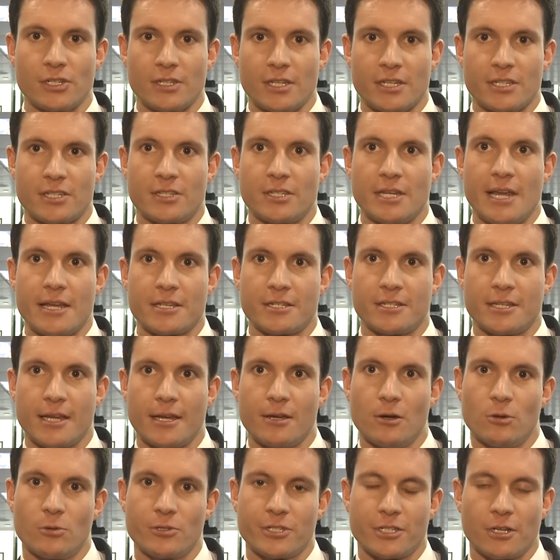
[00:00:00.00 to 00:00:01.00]
to this, the
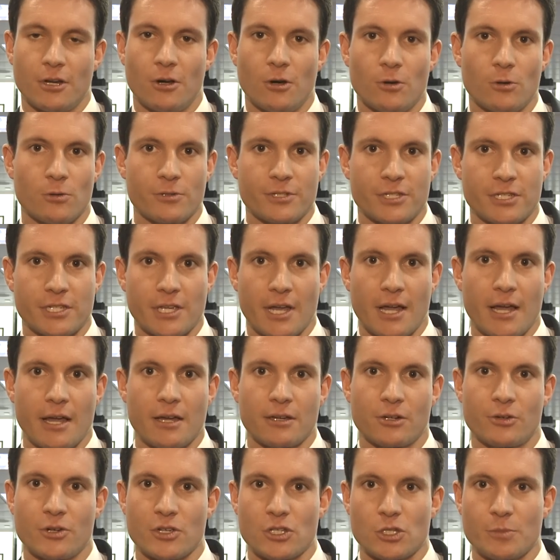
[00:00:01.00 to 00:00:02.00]
STA also holds
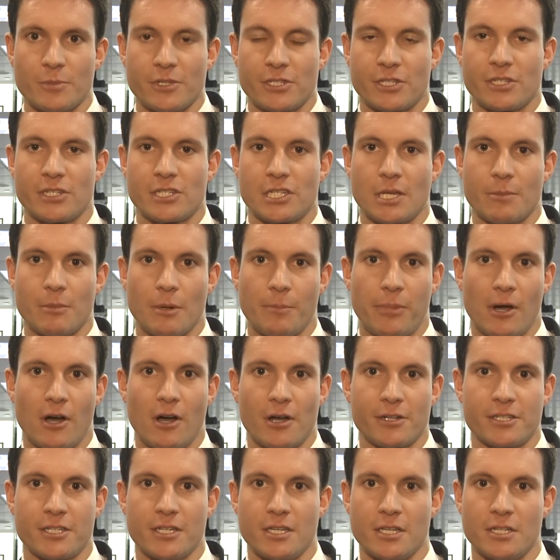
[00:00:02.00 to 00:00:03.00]
uh, Christmas and summer
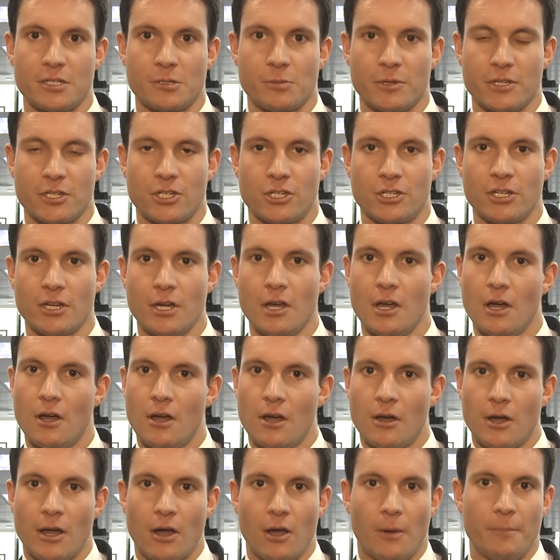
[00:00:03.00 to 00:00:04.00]
parties, which
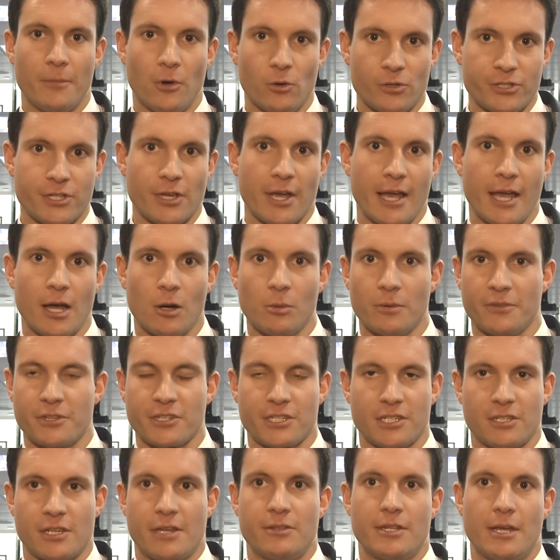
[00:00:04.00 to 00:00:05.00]
um, also help with
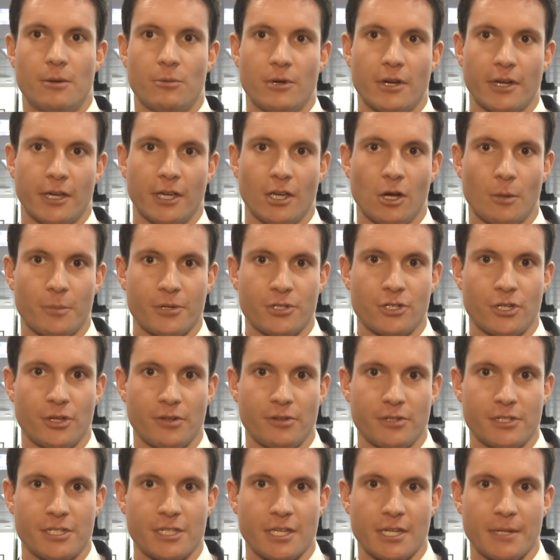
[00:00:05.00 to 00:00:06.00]
this networking
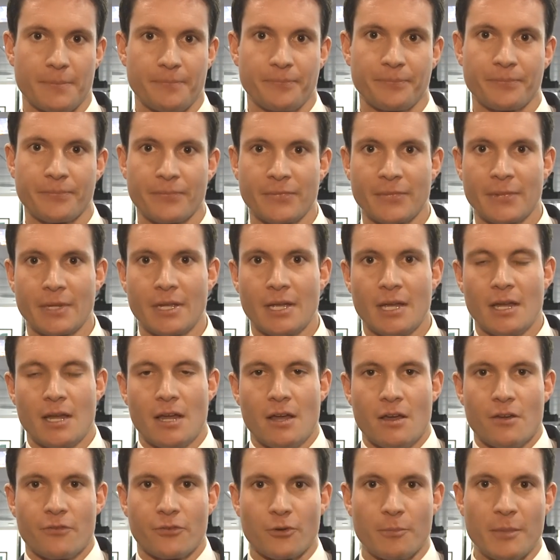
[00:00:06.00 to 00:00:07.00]
opportunity
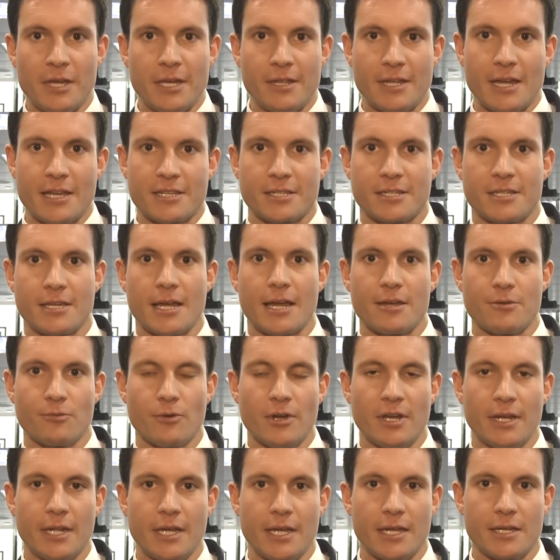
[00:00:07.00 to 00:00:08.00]
for me, the STA
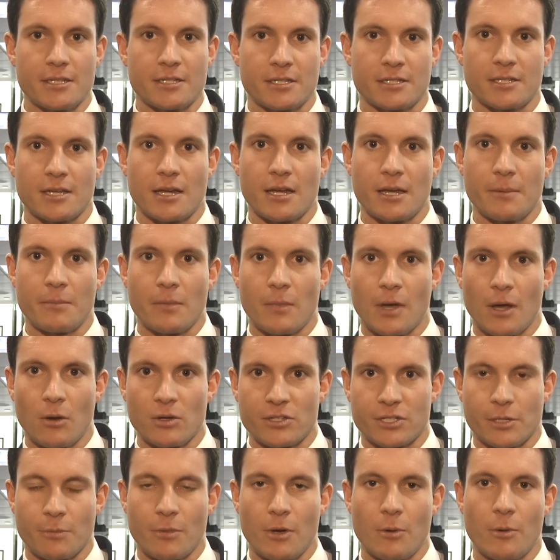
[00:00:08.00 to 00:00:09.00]
really is um,
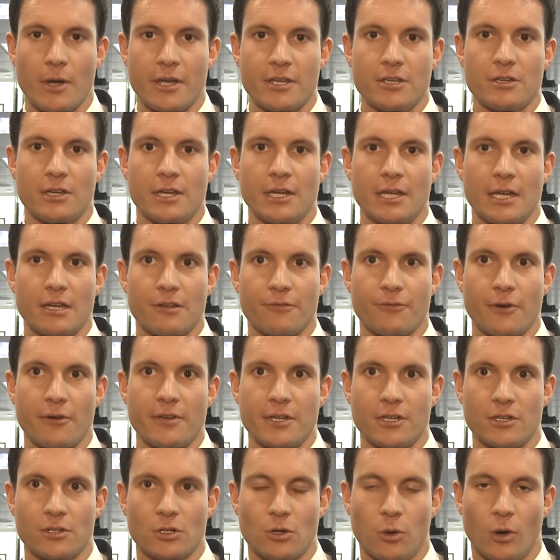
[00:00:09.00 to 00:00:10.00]
somewhere where you can get a
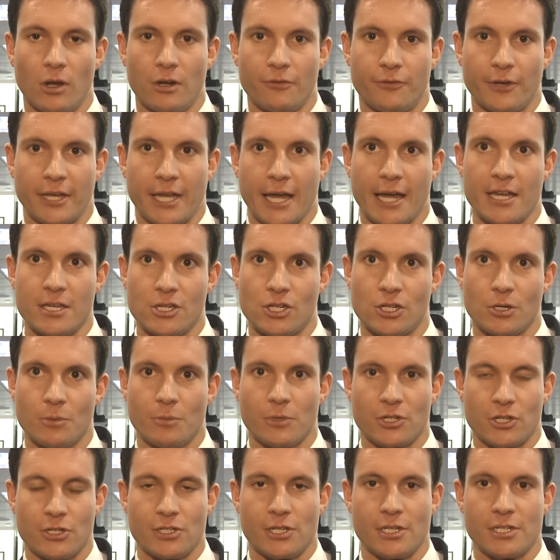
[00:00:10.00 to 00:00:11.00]
very good qualification,
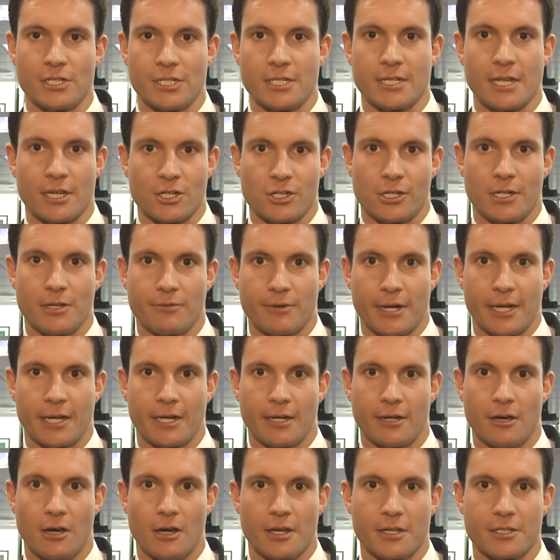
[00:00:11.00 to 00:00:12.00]
which is internationally
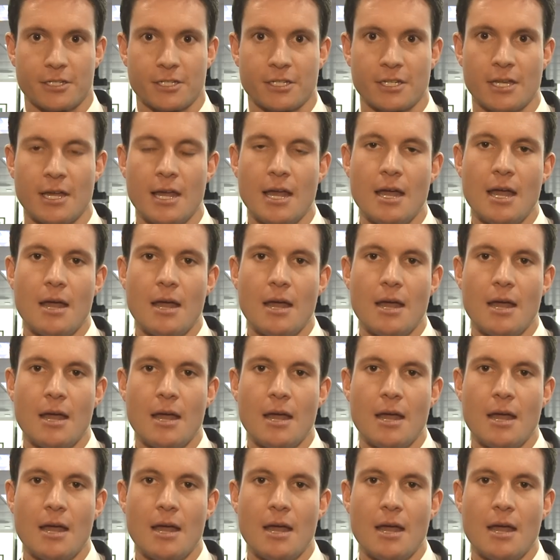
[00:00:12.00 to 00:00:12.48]
recognised.